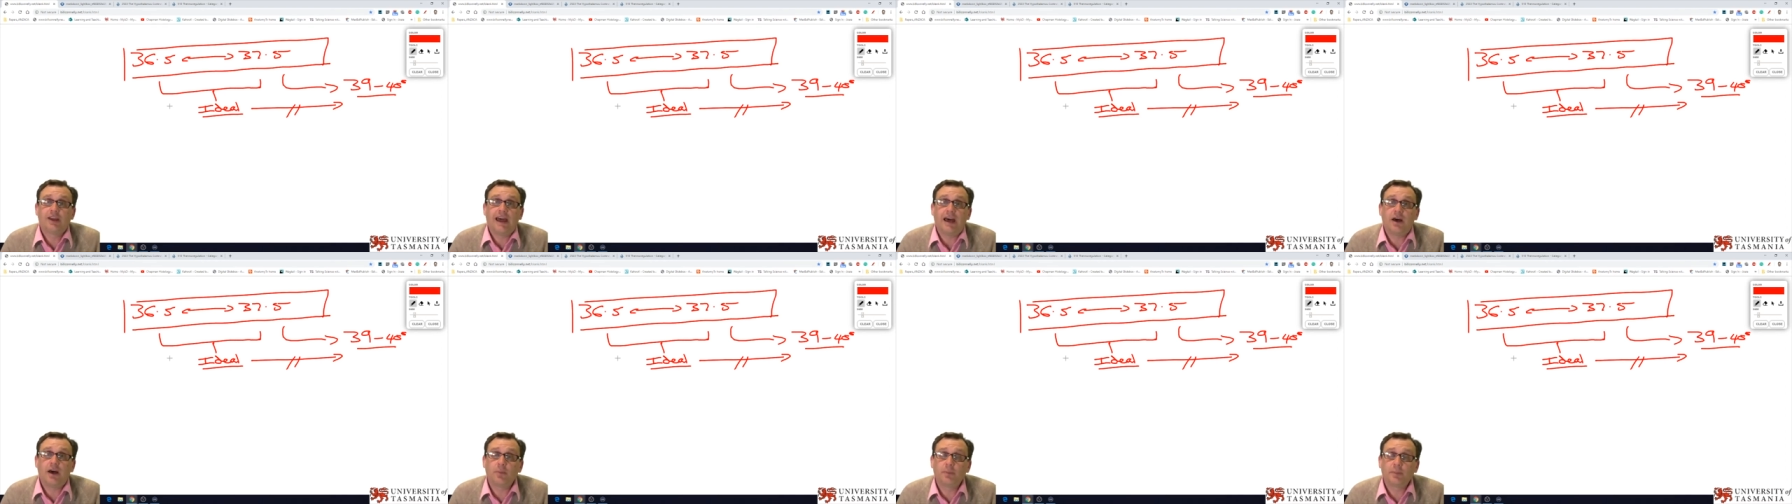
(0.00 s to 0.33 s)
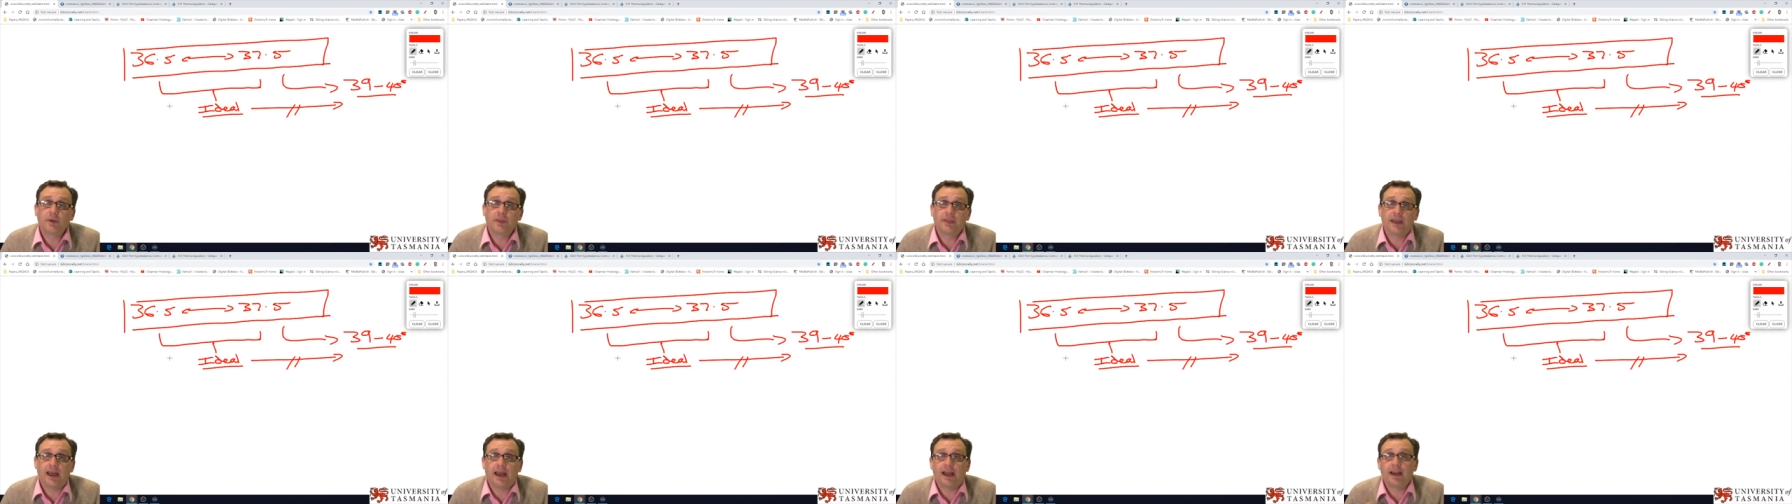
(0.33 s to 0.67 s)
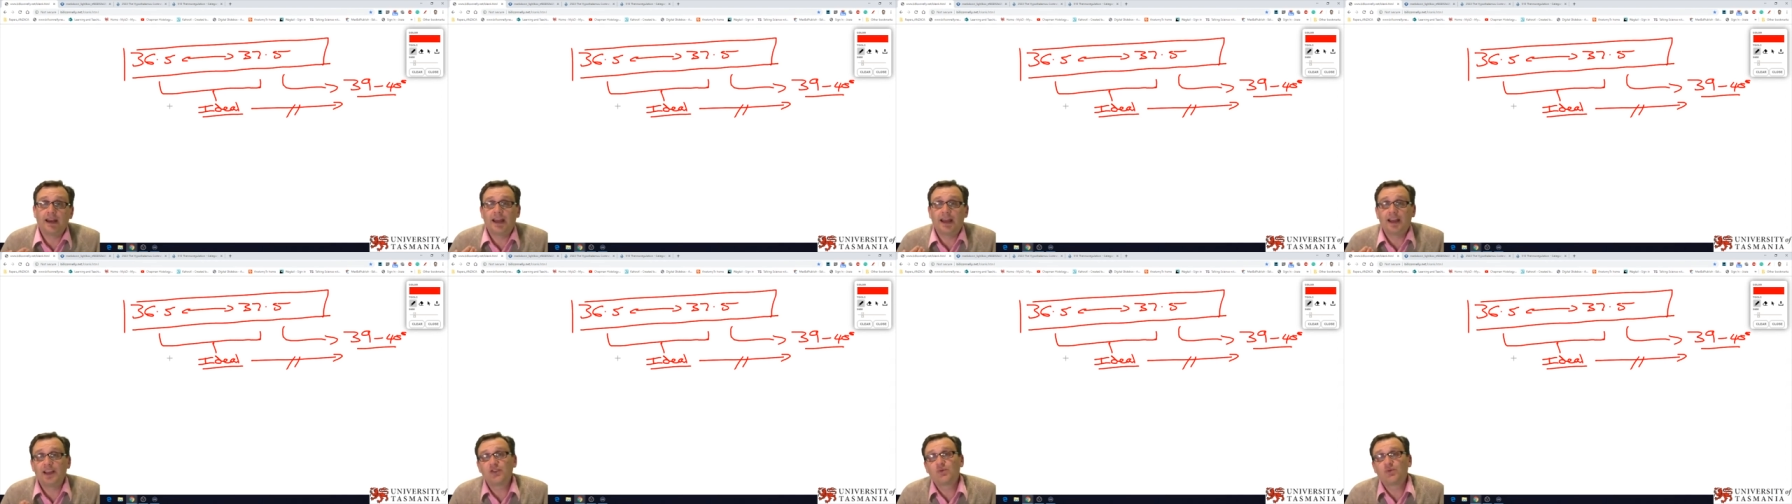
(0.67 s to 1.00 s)
On
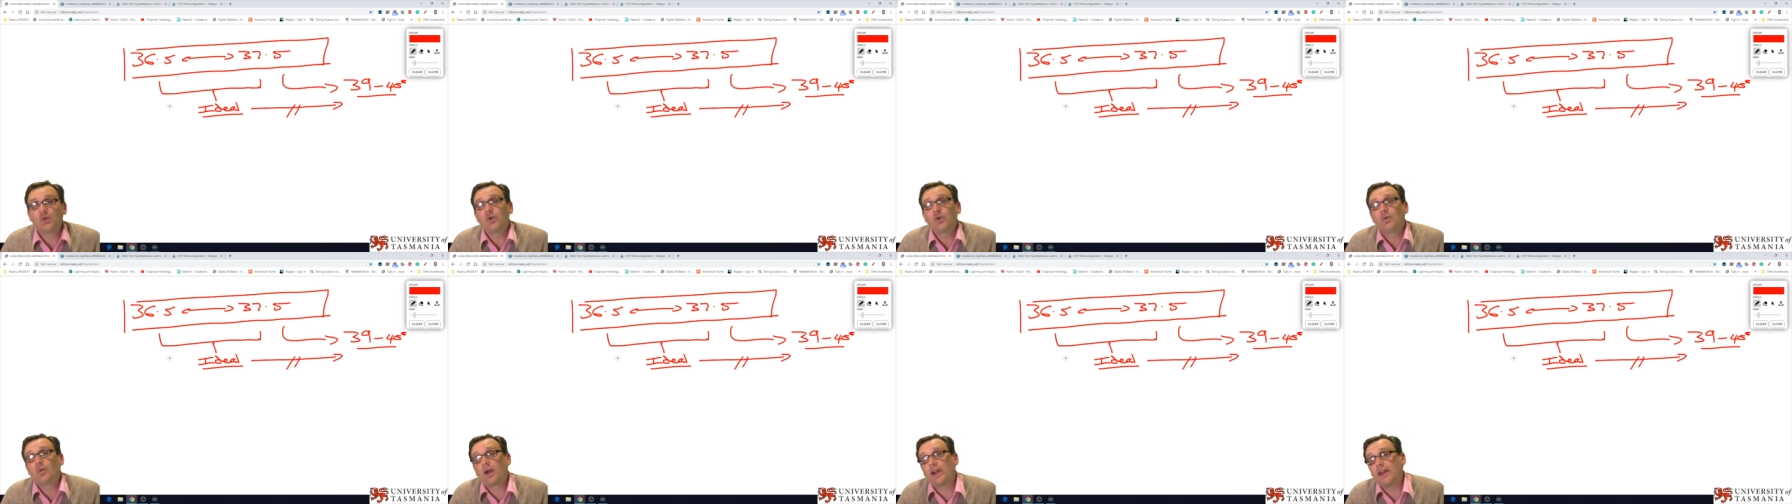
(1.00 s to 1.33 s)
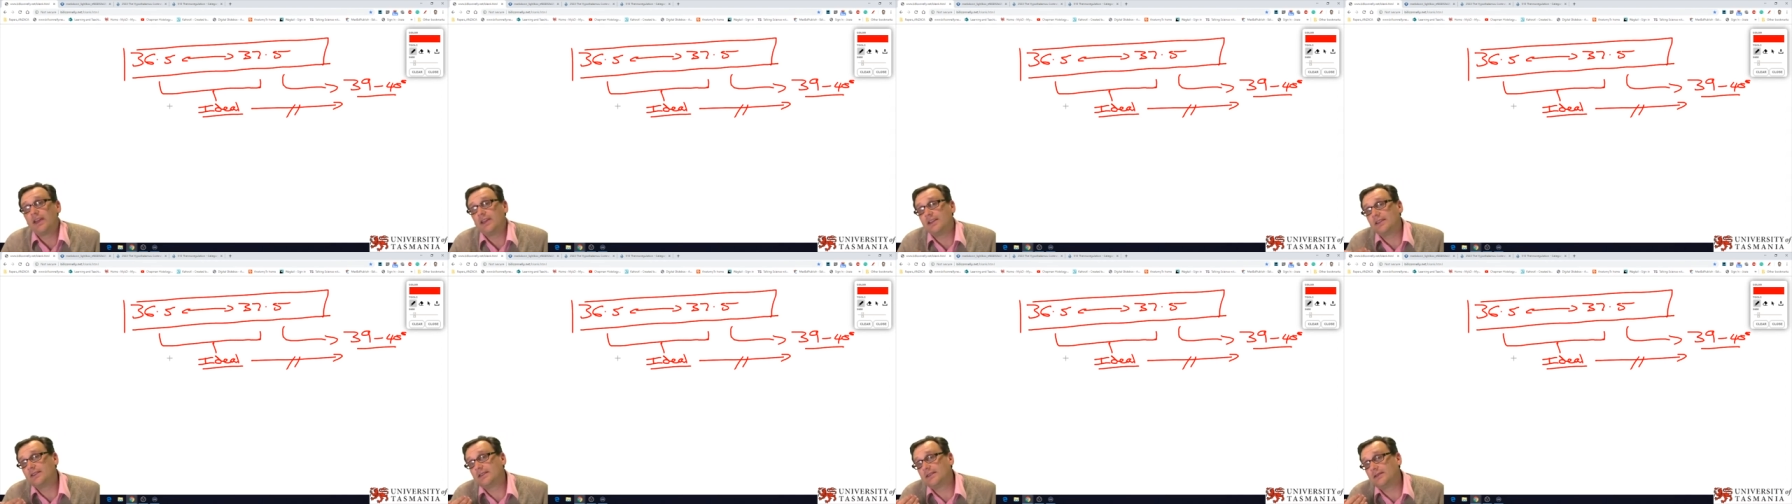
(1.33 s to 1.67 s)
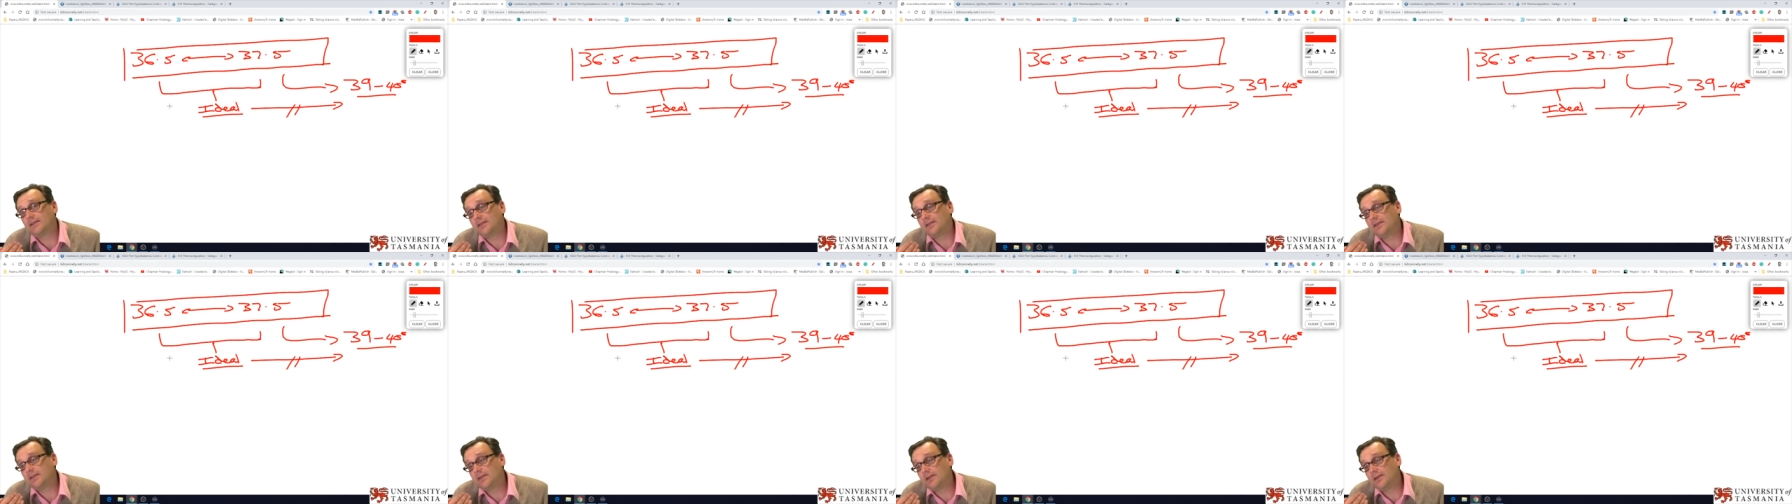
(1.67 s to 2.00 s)
top of that, as we
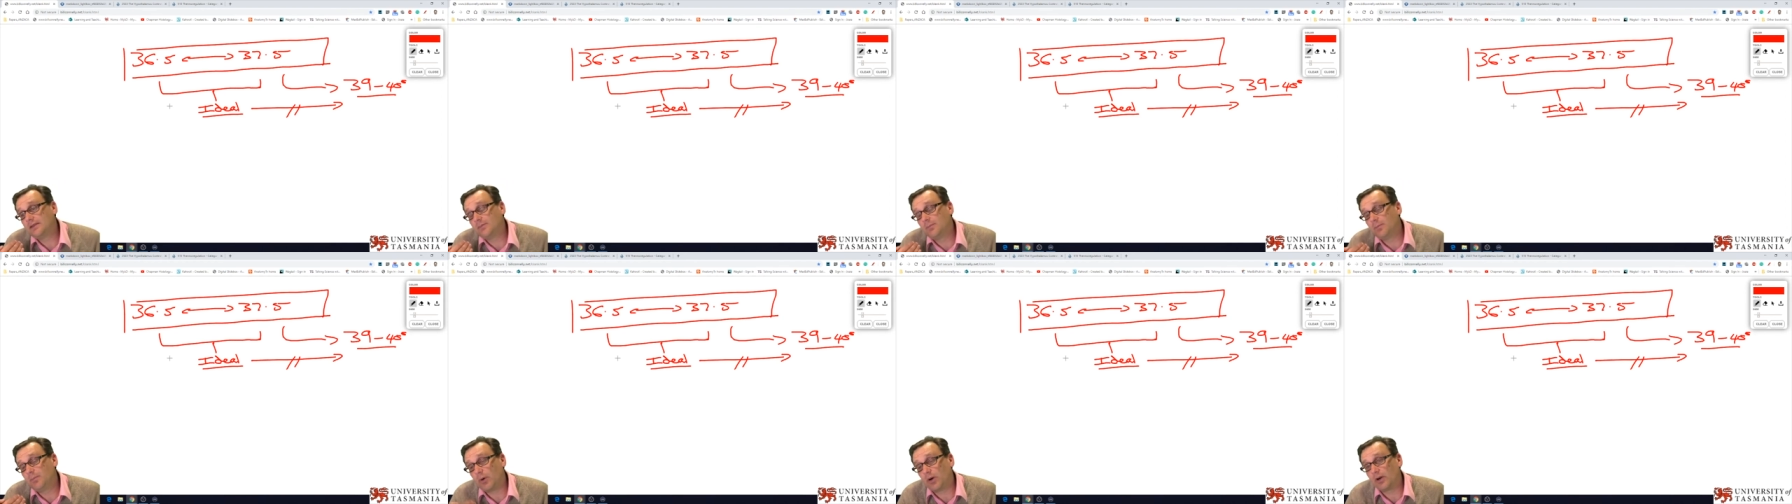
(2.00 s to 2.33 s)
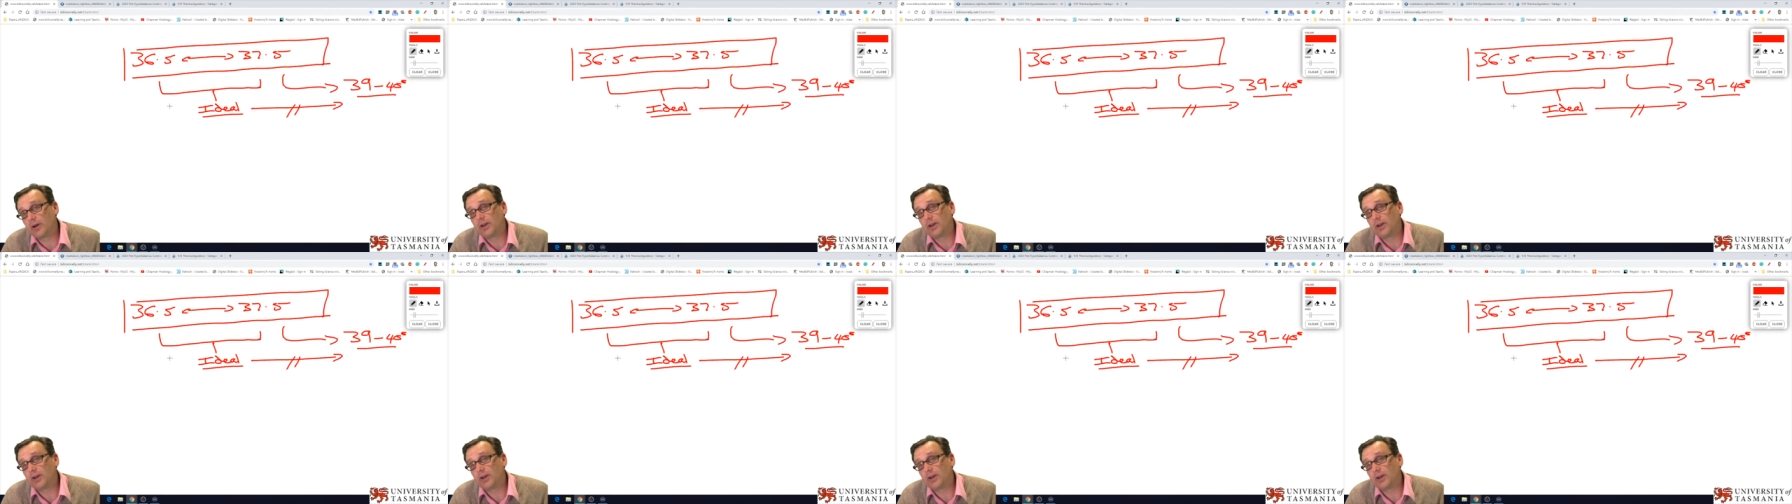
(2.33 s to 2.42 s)
raise